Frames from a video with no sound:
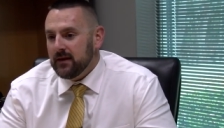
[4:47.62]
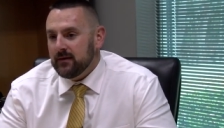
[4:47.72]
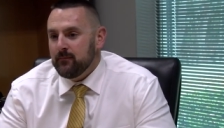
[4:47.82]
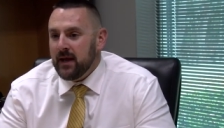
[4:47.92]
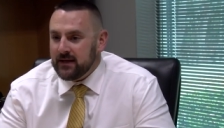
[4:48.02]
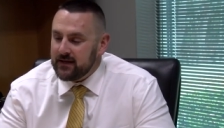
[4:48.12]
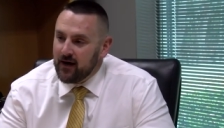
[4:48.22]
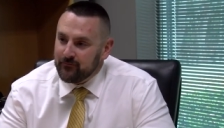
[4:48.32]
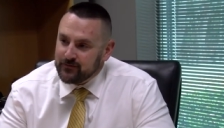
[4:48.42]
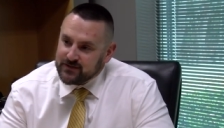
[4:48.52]
make
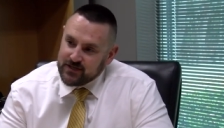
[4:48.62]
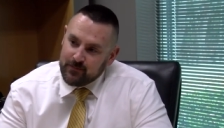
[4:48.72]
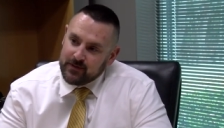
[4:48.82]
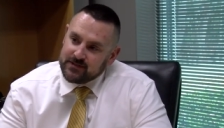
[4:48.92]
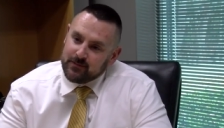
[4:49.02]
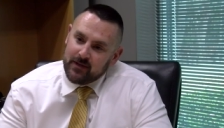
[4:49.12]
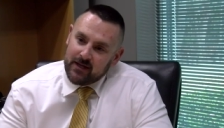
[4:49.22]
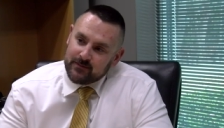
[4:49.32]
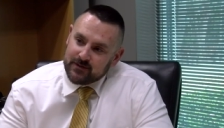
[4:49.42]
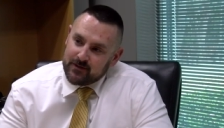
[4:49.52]
conference championship
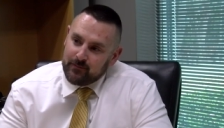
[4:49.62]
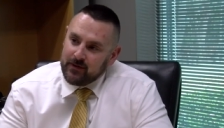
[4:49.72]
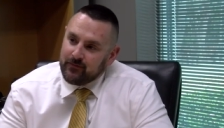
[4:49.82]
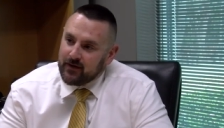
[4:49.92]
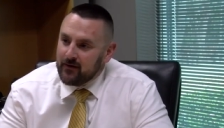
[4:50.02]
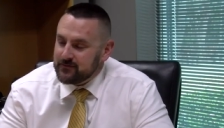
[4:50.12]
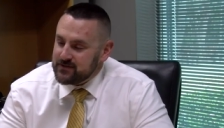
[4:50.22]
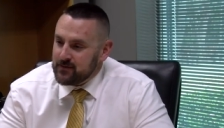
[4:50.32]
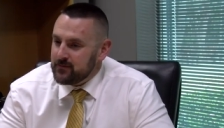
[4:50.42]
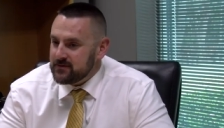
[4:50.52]
games or compete for conference
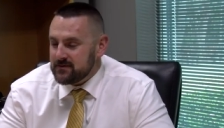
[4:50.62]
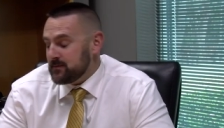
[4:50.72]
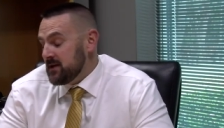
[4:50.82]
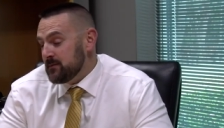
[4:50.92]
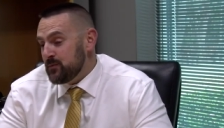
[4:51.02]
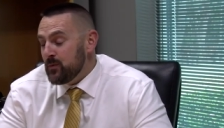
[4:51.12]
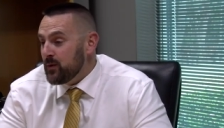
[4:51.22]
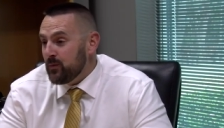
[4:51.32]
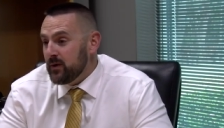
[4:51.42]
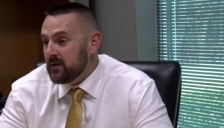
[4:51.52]
championship games. We
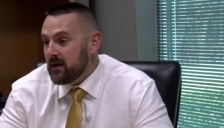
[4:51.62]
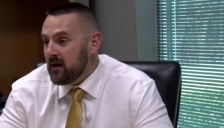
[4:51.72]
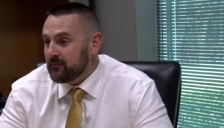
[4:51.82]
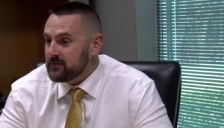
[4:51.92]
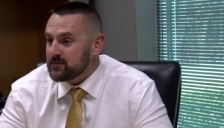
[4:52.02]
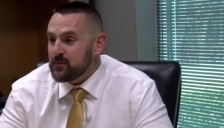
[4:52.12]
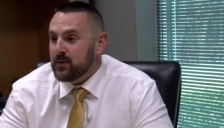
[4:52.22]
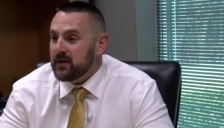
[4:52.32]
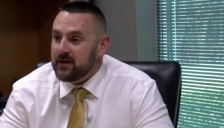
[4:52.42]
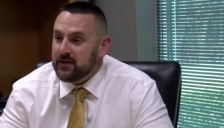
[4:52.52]
want to win conference. We
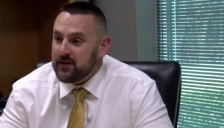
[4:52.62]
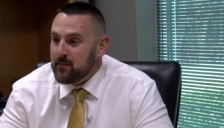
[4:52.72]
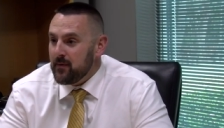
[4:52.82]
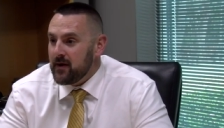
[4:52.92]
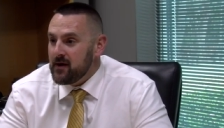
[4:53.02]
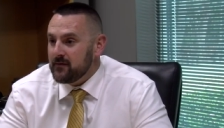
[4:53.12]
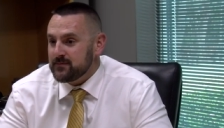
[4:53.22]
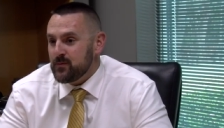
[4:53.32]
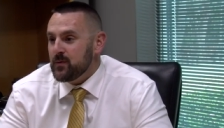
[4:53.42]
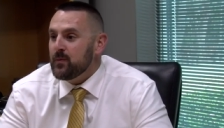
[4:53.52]
want to get into the playoffs.
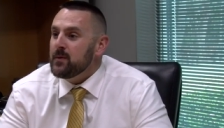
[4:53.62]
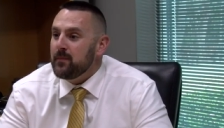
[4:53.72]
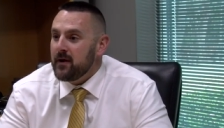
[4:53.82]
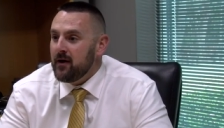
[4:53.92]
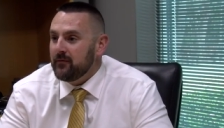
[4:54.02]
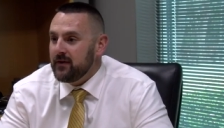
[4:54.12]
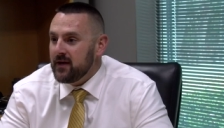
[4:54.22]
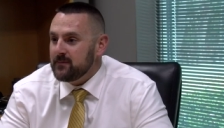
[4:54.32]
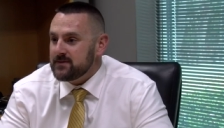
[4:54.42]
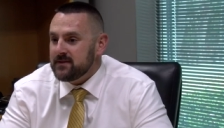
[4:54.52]
We want to win playoff
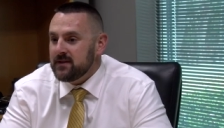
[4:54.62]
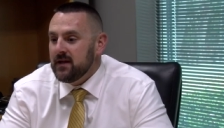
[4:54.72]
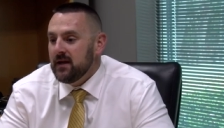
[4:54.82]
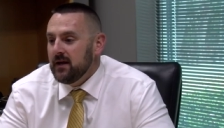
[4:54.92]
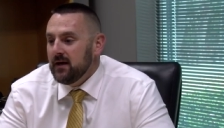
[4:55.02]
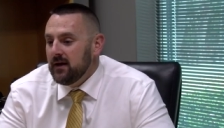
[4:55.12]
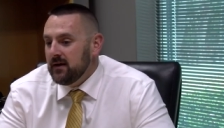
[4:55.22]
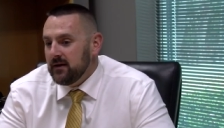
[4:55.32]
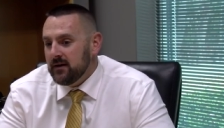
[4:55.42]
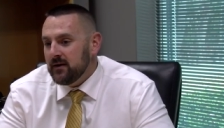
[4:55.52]
games, and
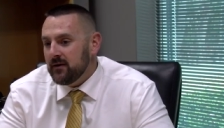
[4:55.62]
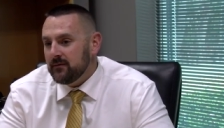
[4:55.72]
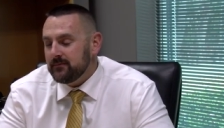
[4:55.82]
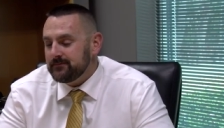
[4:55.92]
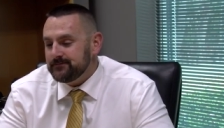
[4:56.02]
you know,